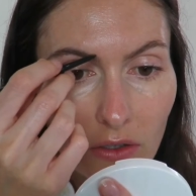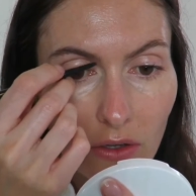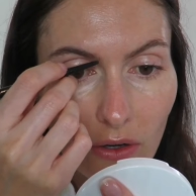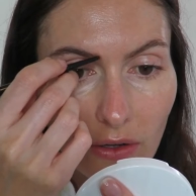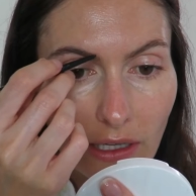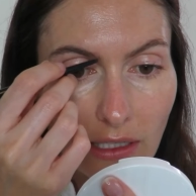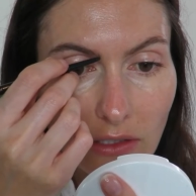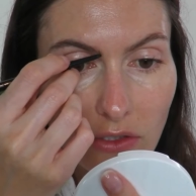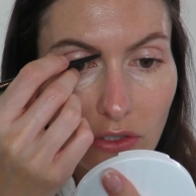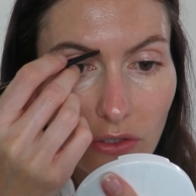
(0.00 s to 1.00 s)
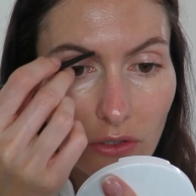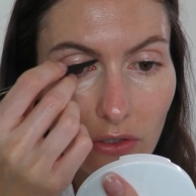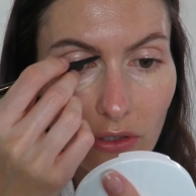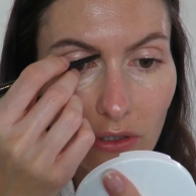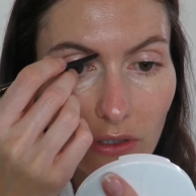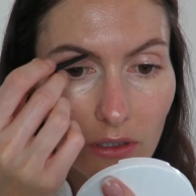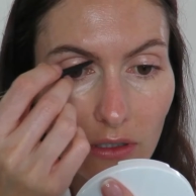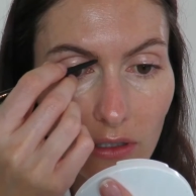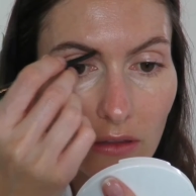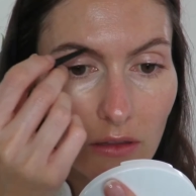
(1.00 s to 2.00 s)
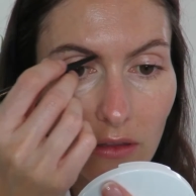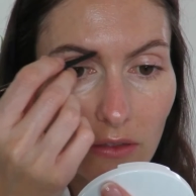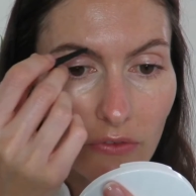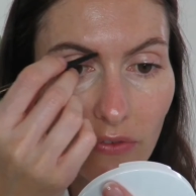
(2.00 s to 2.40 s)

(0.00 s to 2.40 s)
go into the